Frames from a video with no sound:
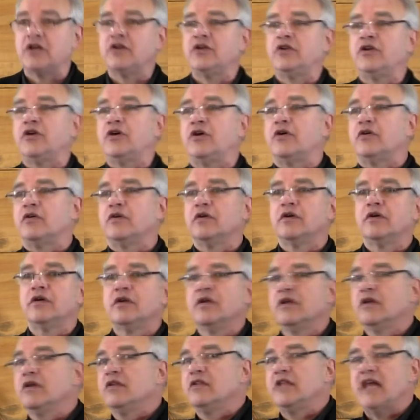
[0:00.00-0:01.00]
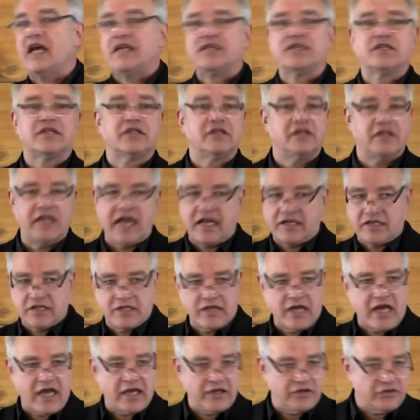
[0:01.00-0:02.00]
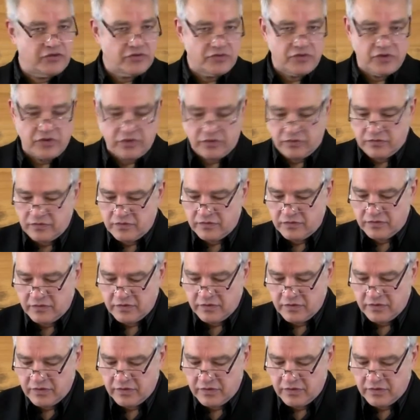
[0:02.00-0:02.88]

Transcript: "No, no, no. That's, that's not true.